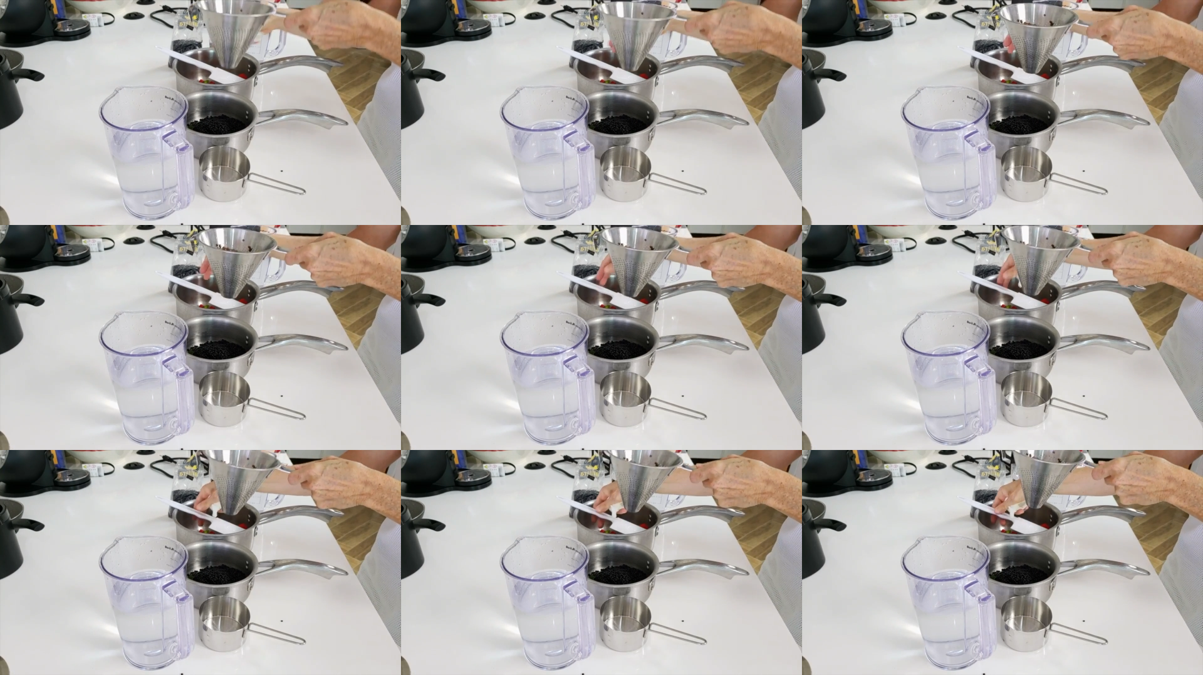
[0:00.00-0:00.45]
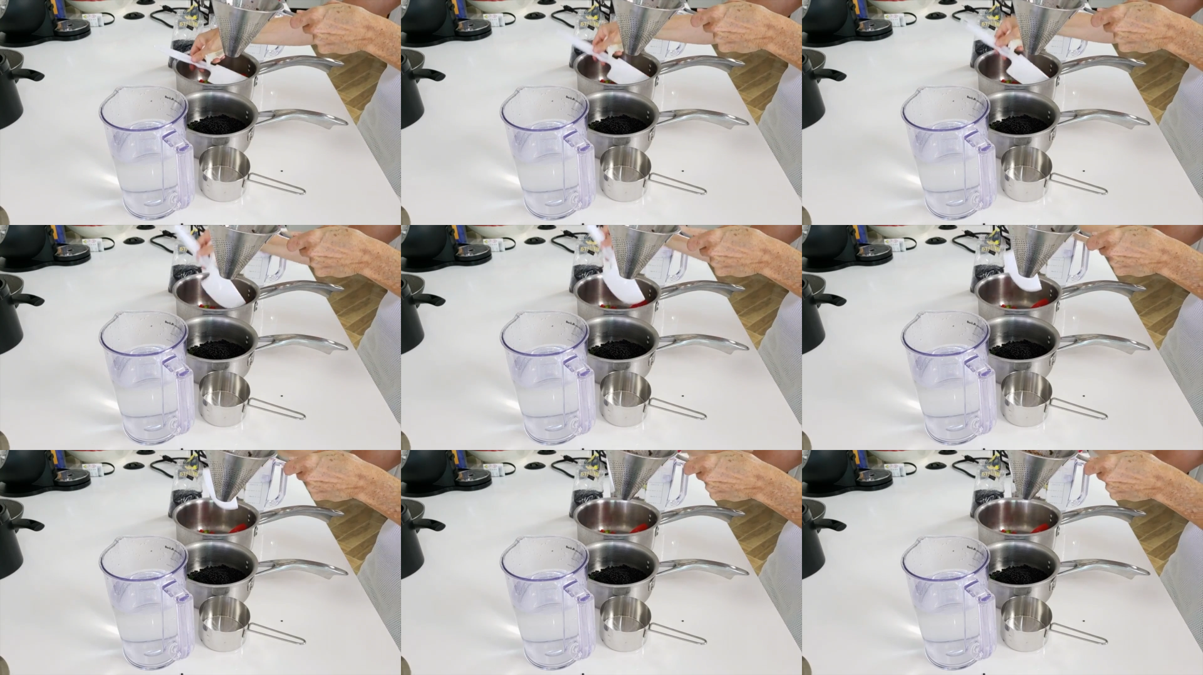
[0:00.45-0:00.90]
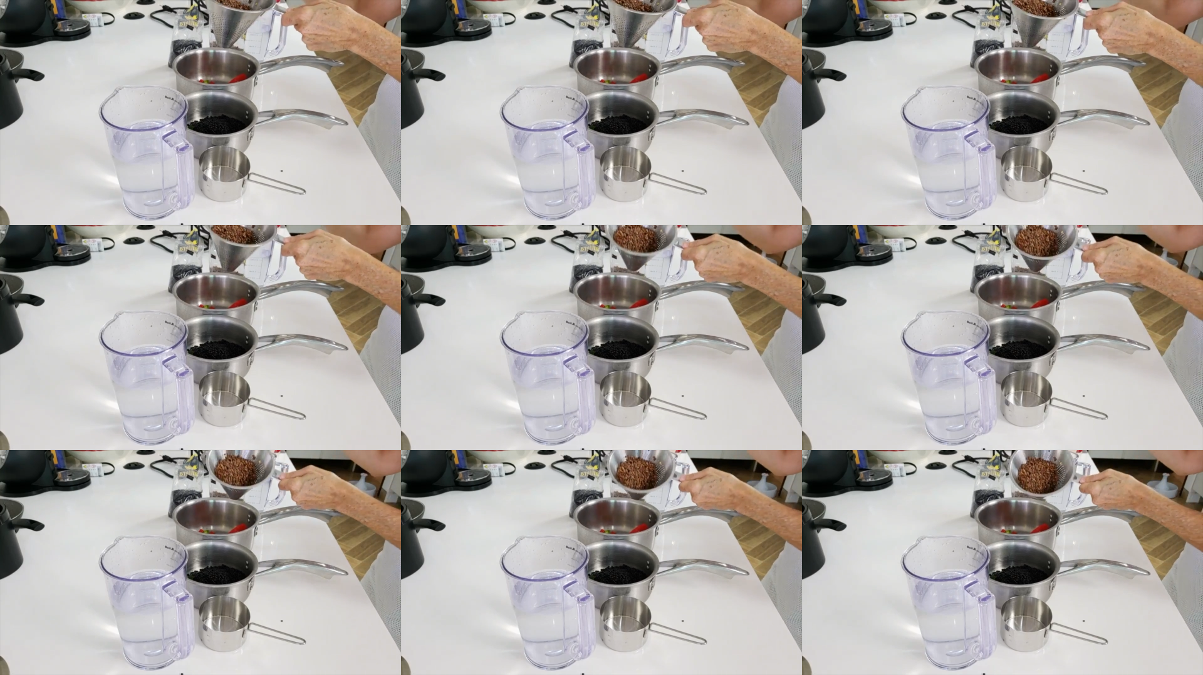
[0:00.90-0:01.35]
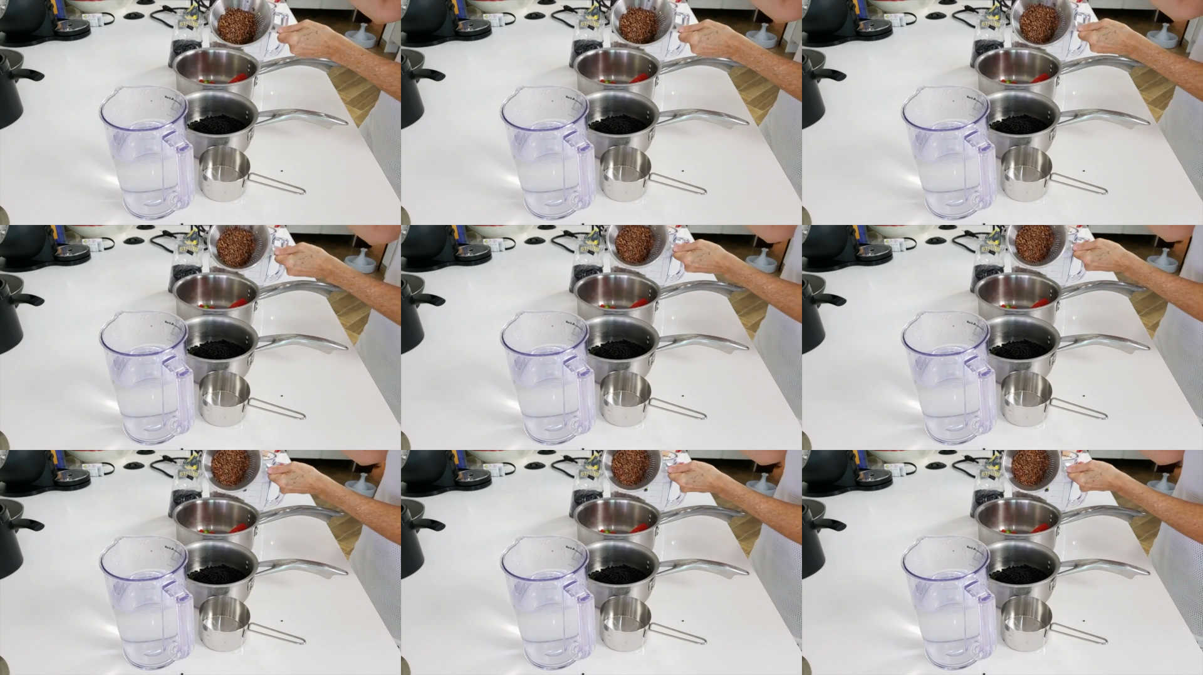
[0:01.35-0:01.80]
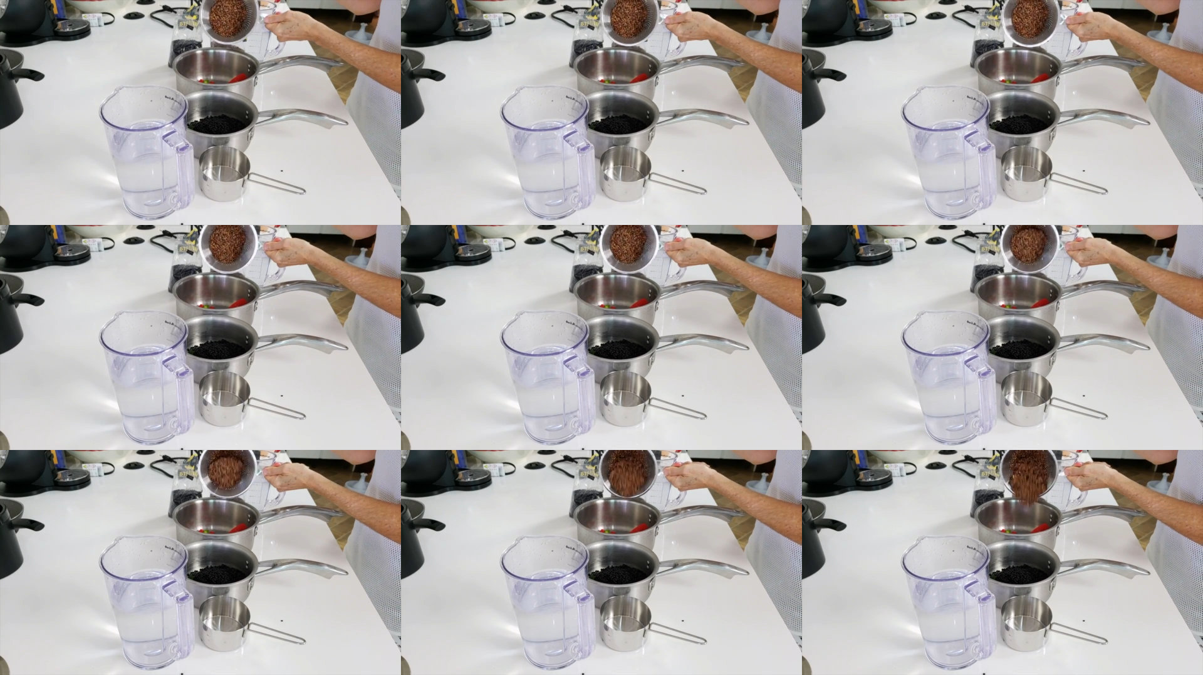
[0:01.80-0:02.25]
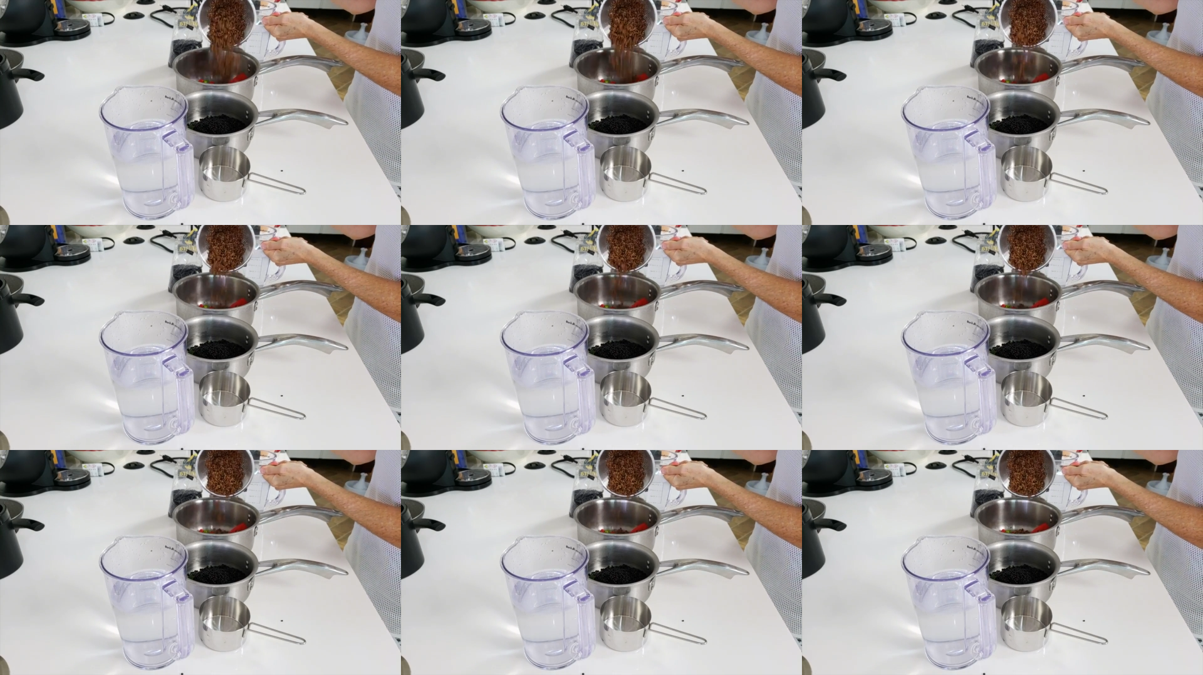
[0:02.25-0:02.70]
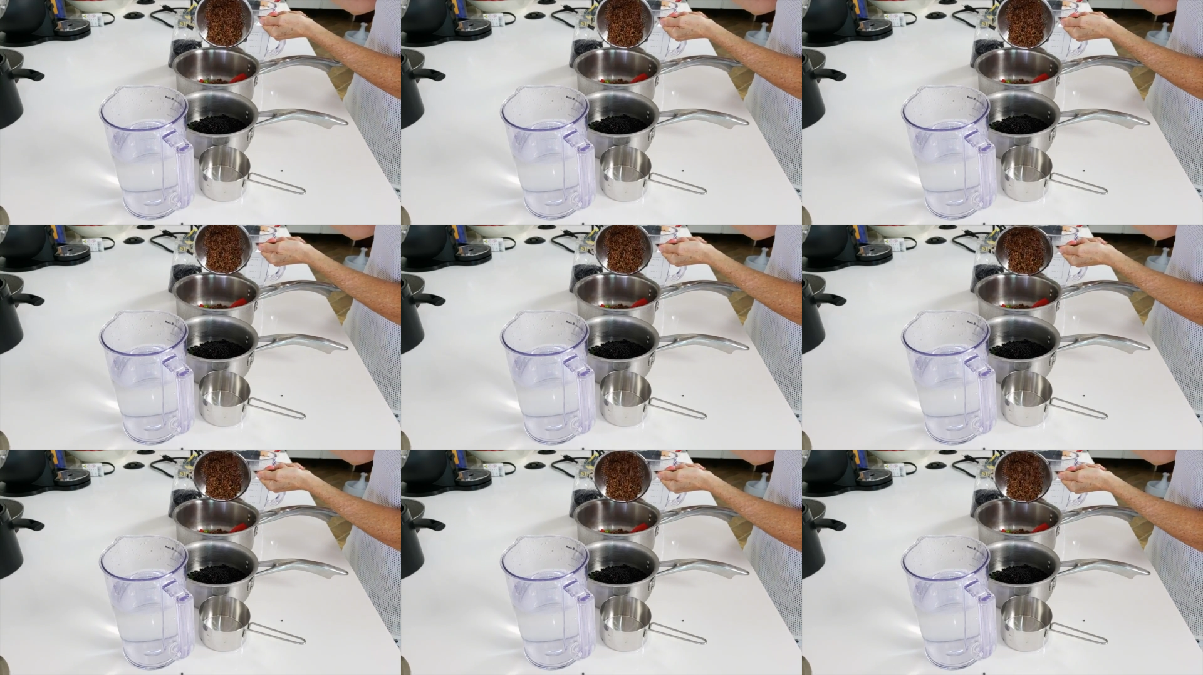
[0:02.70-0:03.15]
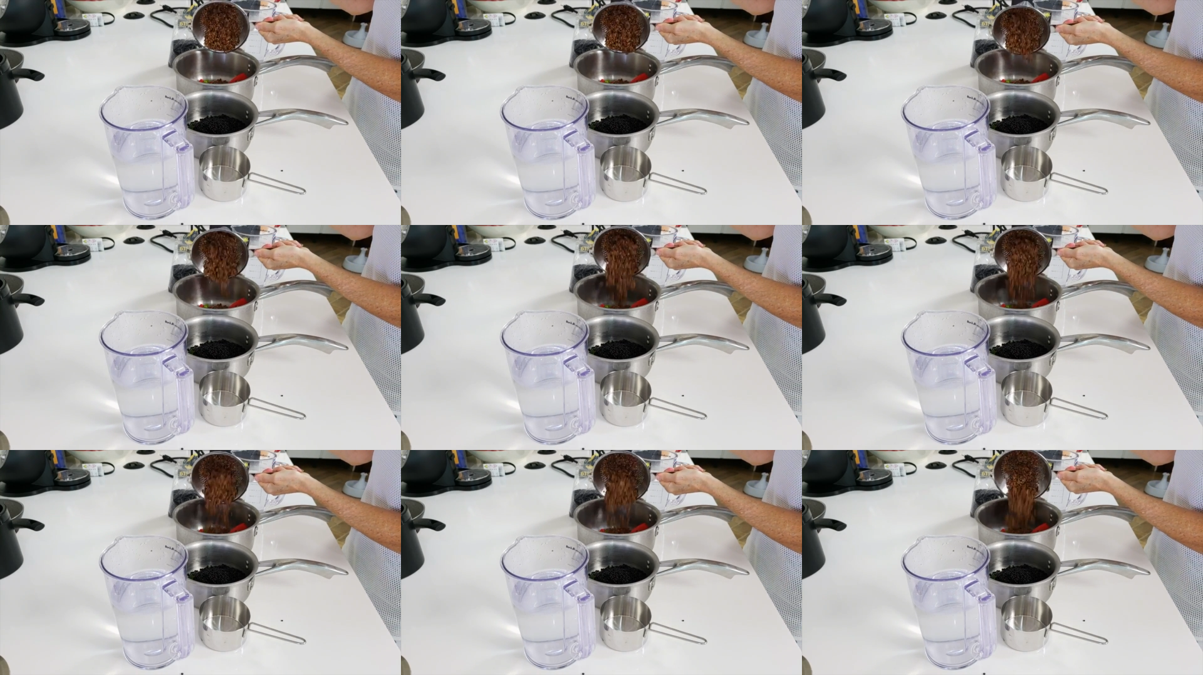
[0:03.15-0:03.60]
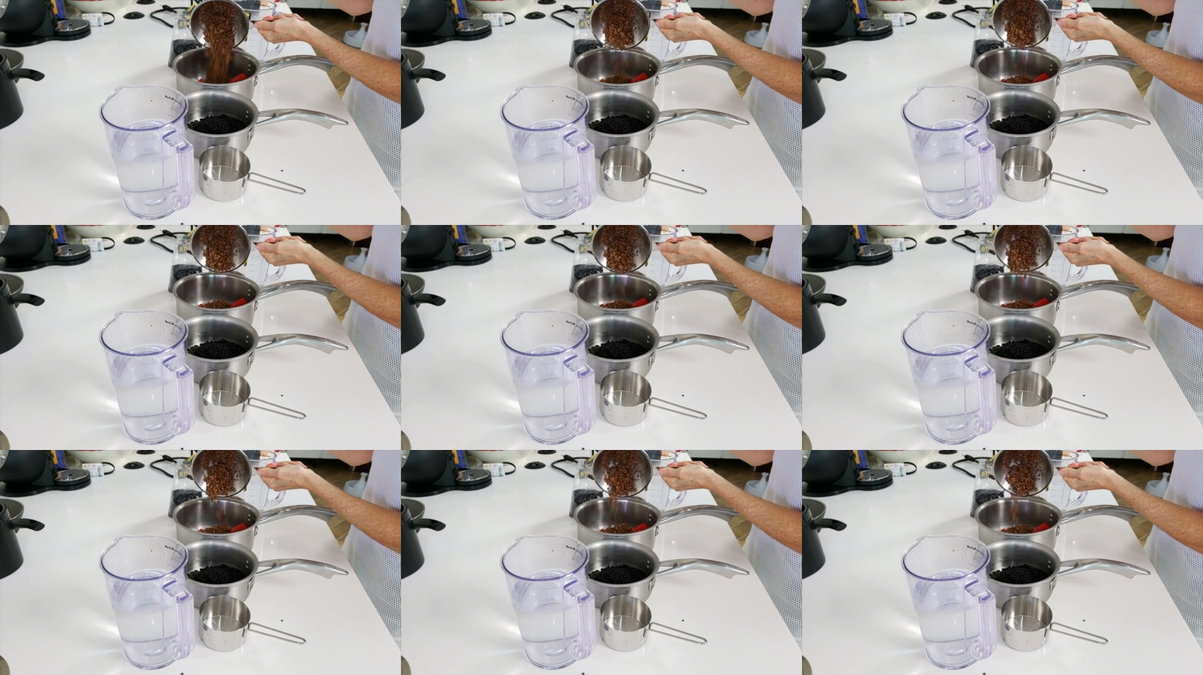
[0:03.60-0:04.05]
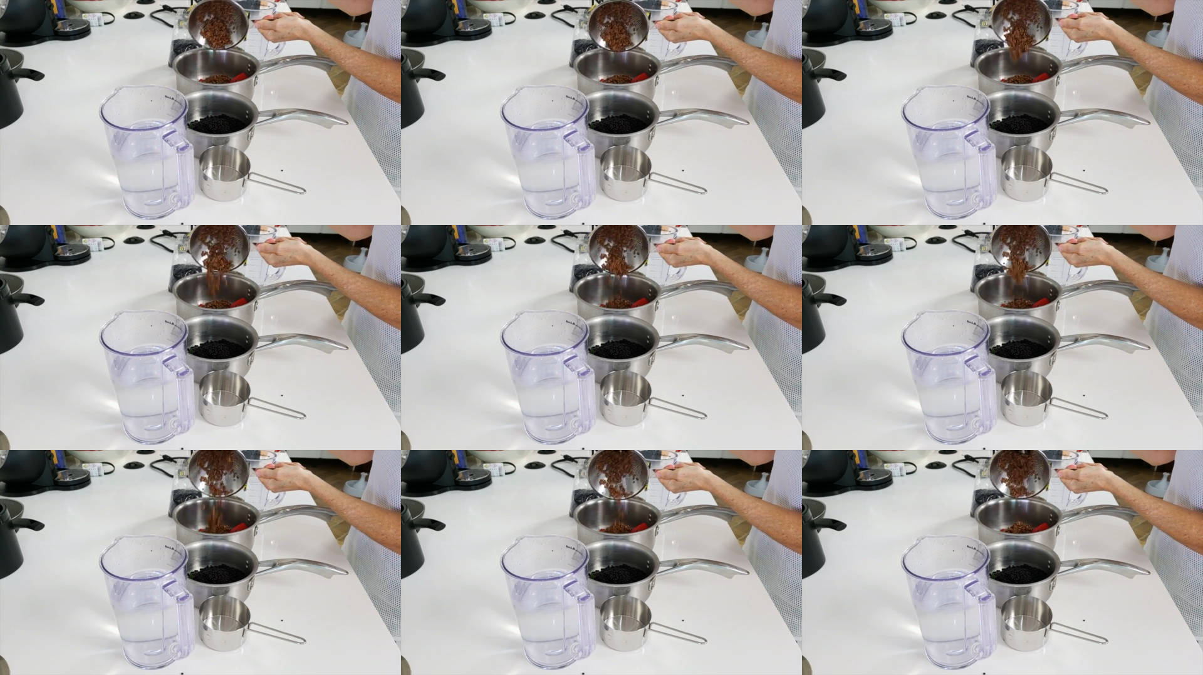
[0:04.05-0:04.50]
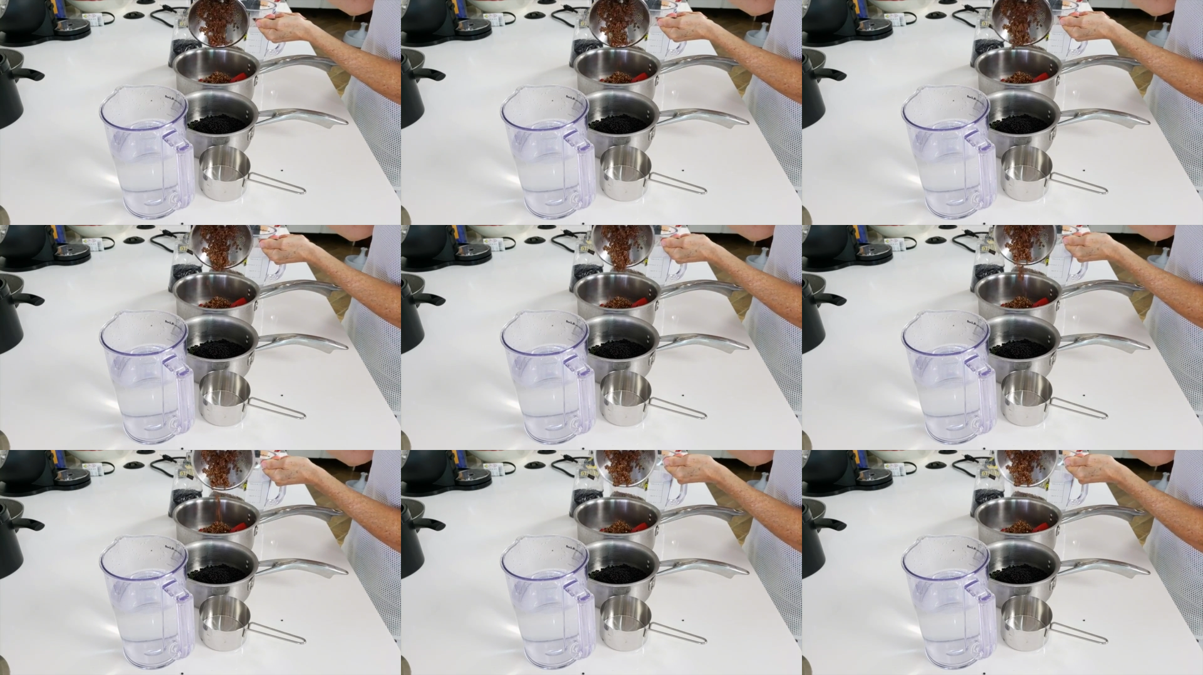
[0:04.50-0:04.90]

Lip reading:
No face is visible, so there are no lips to read.